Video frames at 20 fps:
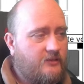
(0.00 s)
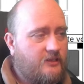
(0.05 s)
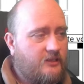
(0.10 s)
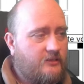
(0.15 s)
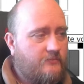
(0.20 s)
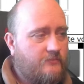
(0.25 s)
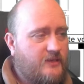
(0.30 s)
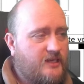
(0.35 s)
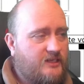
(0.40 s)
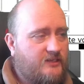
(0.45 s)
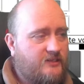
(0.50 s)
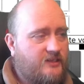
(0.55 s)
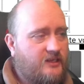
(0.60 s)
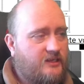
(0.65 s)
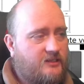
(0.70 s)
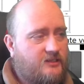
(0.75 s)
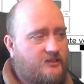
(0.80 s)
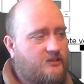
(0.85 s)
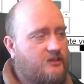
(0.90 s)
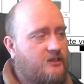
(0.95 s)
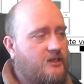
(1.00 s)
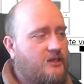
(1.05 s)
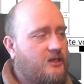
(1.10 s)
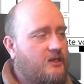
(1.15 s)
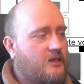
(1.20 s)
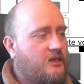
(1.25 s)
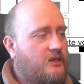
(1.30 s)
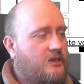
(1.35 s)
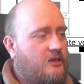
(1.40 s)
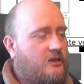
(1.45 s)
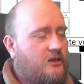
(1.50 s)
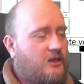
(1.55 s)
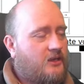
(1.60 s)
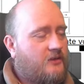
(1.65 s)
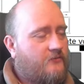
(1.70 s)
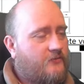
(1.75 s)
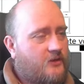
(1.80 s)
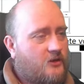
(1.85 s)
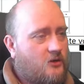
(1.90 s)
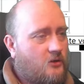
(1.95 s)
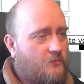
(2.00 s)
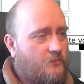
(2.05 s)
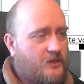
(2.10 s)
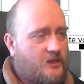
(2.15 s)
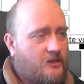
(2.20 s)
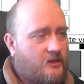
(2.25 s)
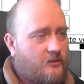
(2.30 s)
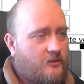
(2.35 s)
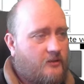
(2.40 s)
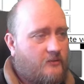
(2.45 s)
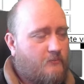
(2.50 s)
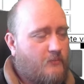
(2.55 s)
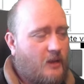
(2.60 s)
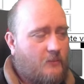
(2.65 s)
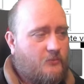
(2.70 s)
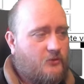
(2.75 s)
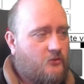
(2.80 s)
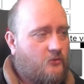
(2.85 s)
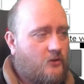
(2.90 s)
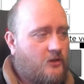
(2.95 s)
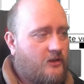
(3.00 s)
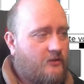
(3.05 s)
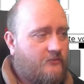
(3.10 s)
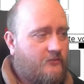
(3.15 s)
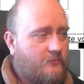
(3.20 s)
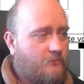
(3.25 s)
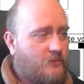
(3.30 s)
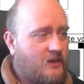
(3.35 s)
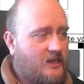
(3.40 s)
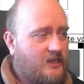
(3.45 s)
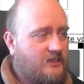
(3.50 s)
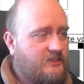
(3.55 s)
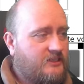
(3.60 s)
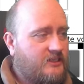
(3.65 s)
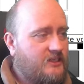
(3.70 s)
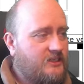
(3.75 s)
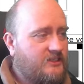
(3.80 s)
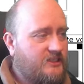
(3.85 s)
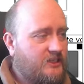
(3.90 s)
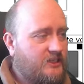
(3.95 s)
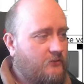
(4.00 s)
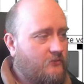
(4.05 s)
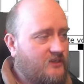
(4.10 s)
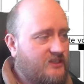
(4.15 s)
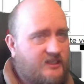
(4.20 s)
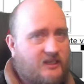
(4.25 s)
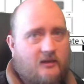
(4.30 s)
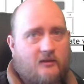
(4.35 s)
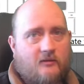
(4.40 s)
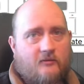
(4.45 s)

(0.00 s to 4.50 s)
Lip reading: This means that if we copy the map to other places, it will still